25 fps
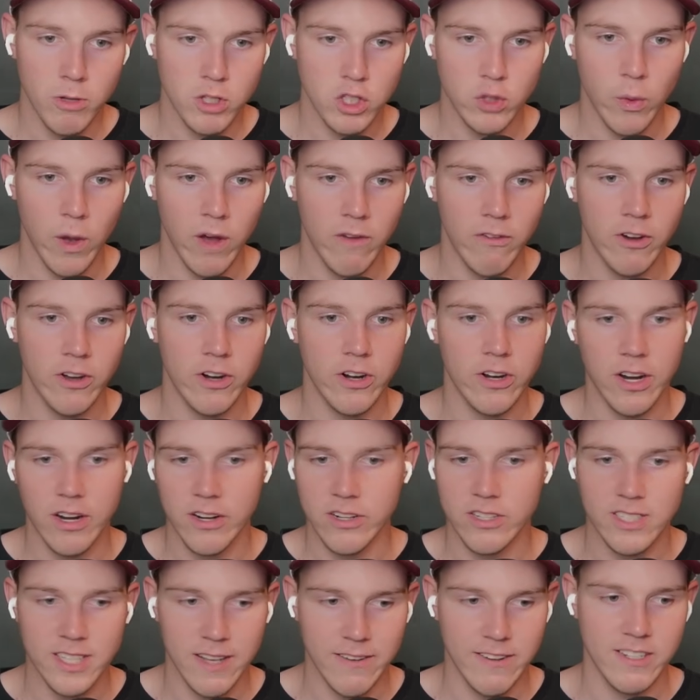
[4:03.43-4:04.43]
1,200
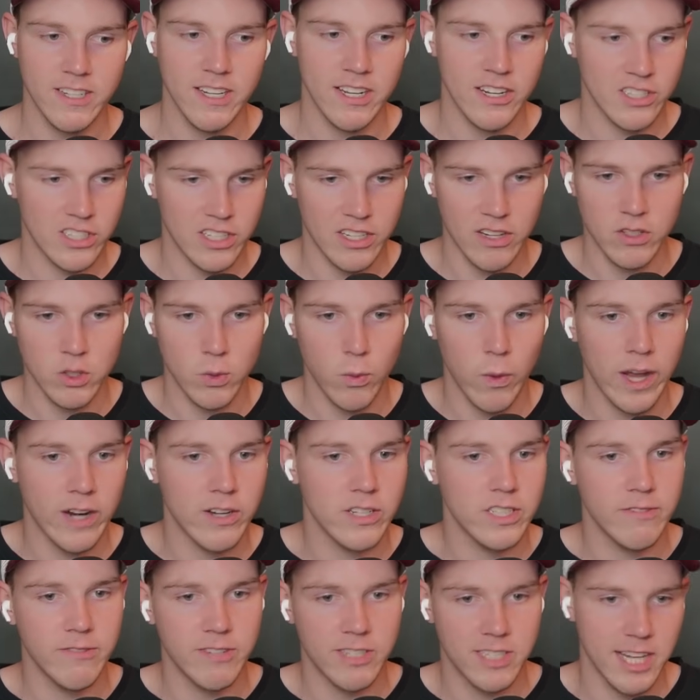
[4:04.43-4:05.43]
yards, 7 touchdowns, wide
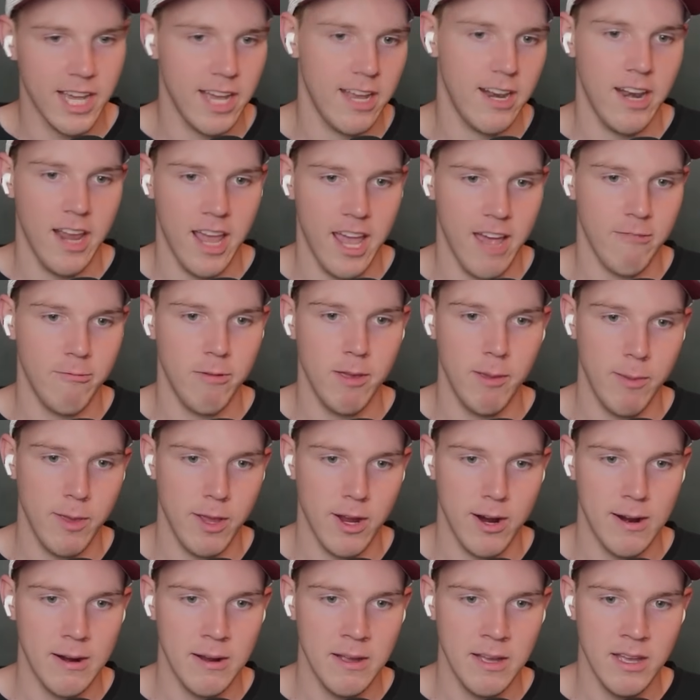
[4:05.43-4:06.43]
receiver 10.5
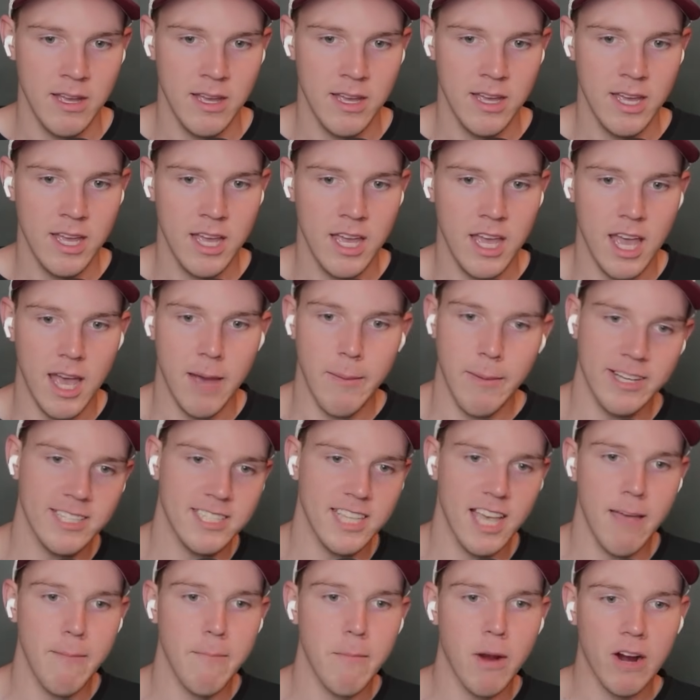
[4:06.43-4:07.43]
PPR. Am I
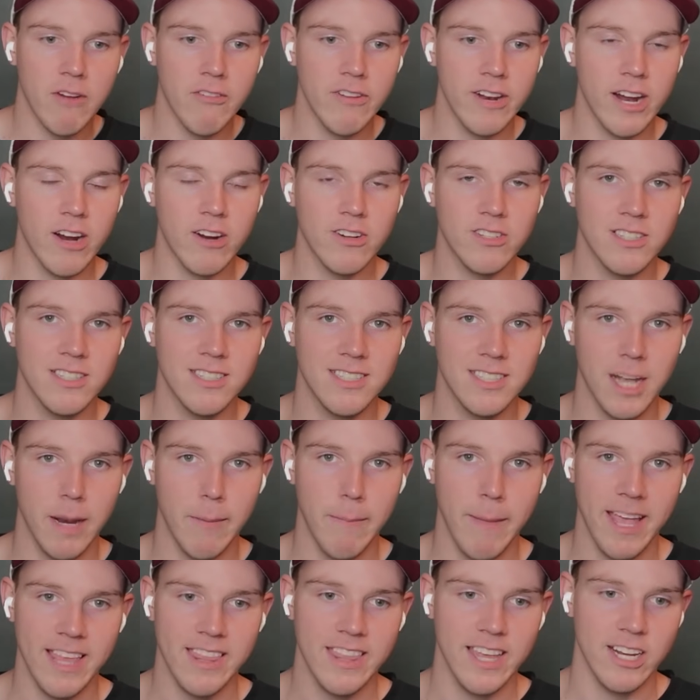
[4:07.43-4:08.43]
saying Marvin Harrison is going to
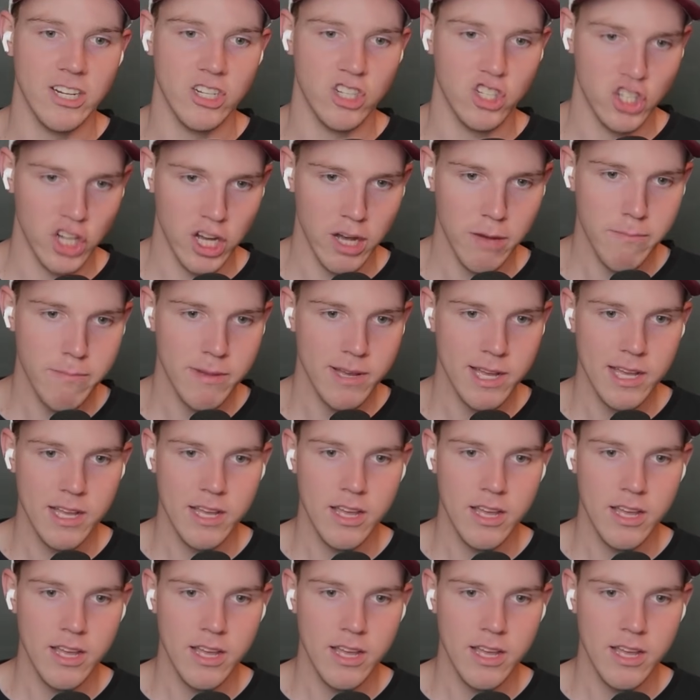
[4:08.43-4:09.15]
make that jump?